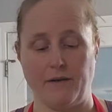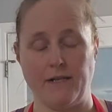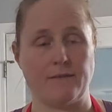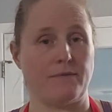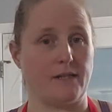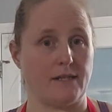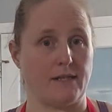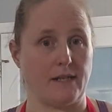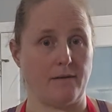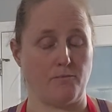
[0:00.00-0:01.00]
My husband
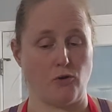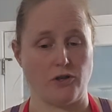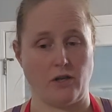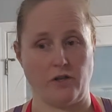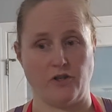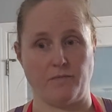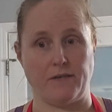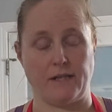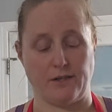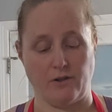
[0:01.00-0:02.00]
does like more chocolate chips
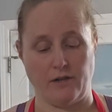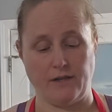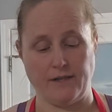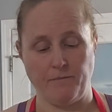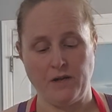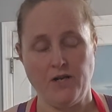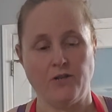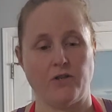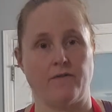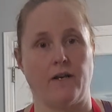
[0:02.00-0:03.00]
in his cookies,
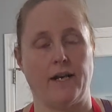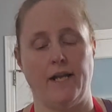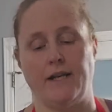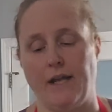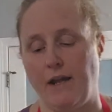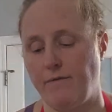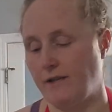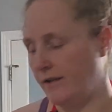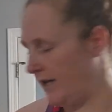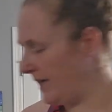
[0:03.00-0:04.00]
so I've gone ahead and I have done